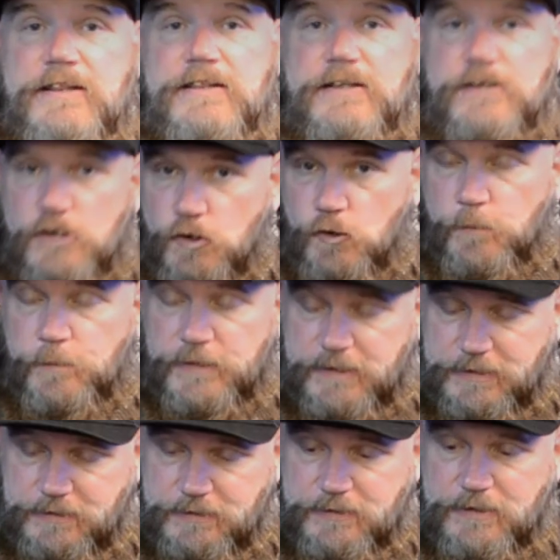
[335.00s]
the
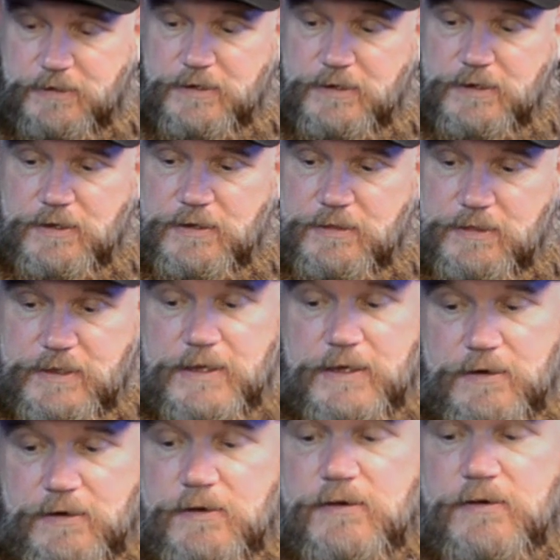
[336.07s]
opening,
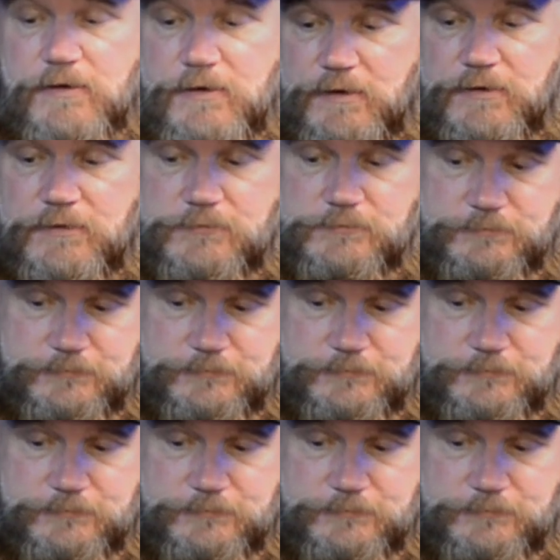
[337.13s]
they are,